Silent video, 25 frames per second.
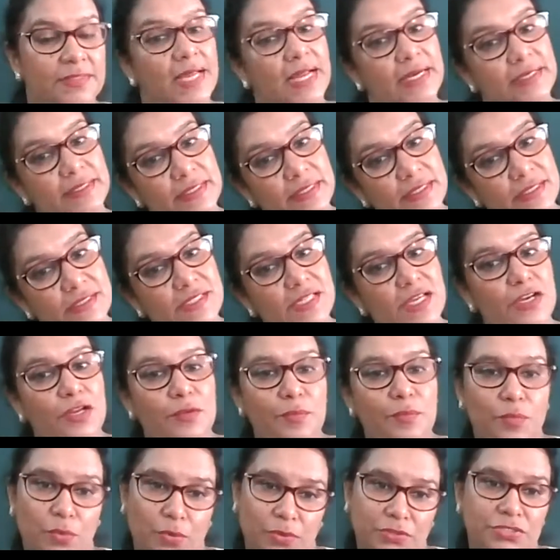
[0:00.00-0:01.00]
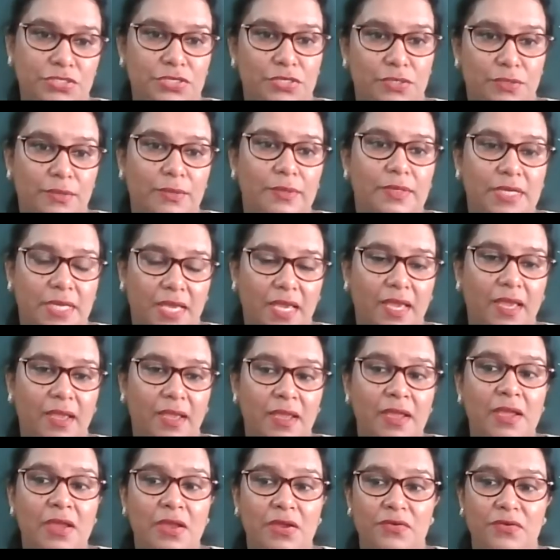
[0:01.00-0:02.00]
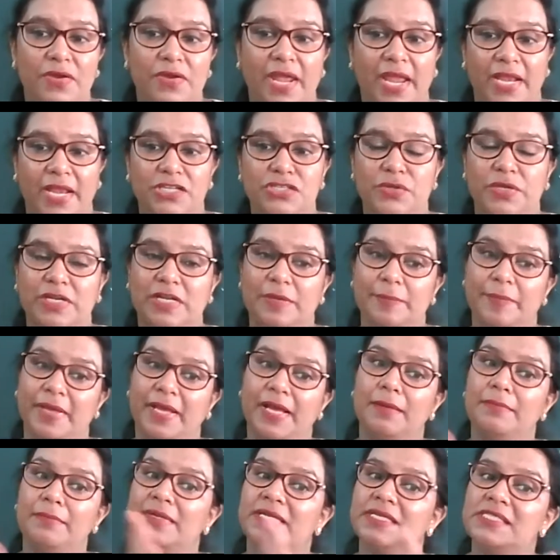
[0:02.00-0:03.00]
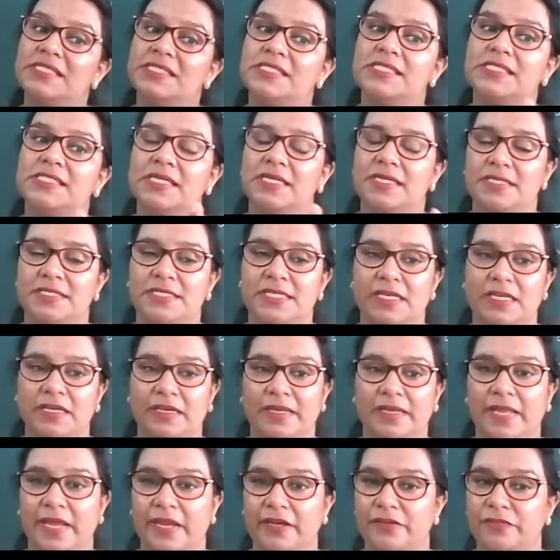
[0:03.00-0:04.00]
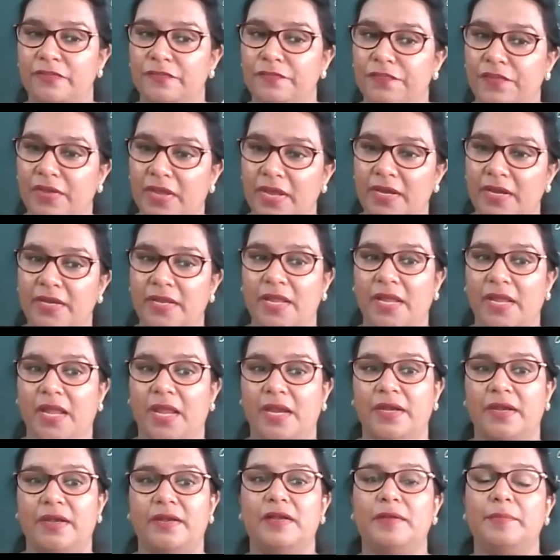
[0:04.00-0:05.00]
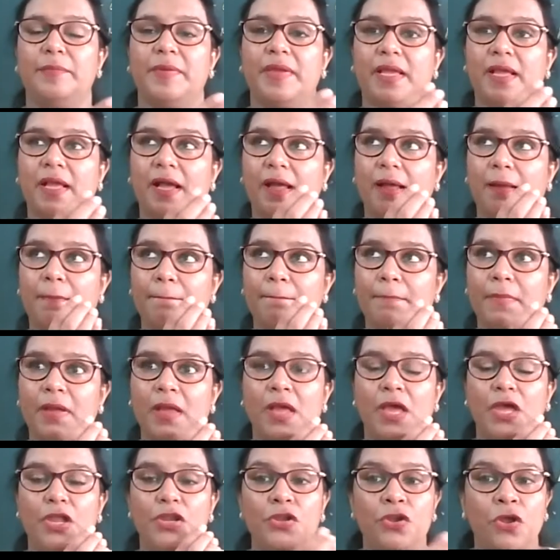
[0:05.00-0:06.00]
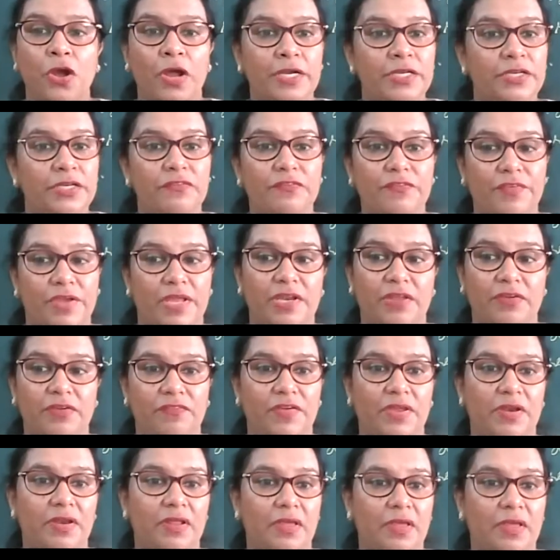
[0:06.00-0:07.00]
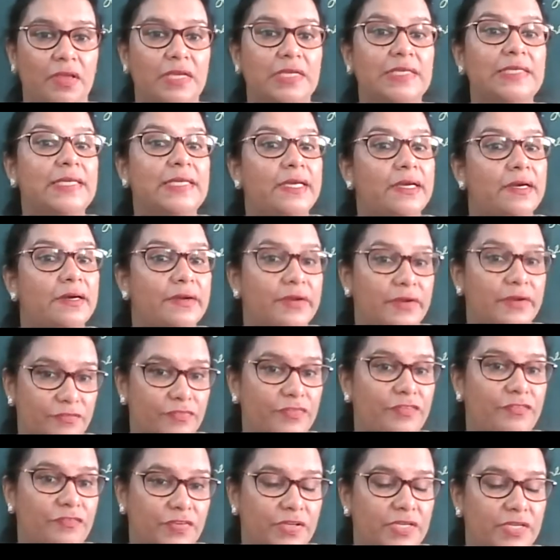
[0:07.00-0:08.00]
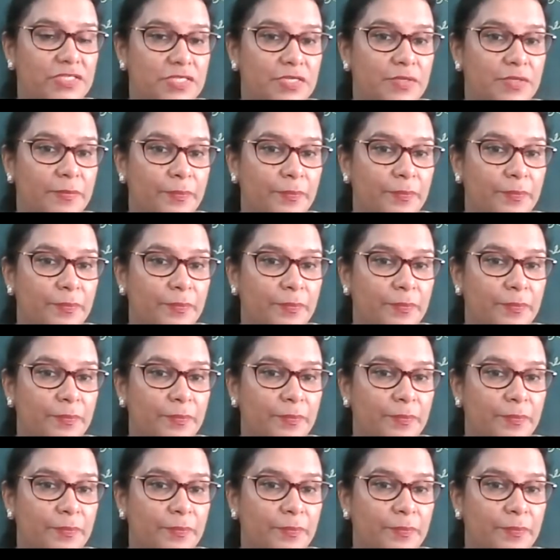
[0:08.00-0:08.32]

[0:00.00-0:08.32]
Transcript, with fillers: That is remote, okay? Right, so it will become distant, it will get faded, it will become not very, very clear and vivid.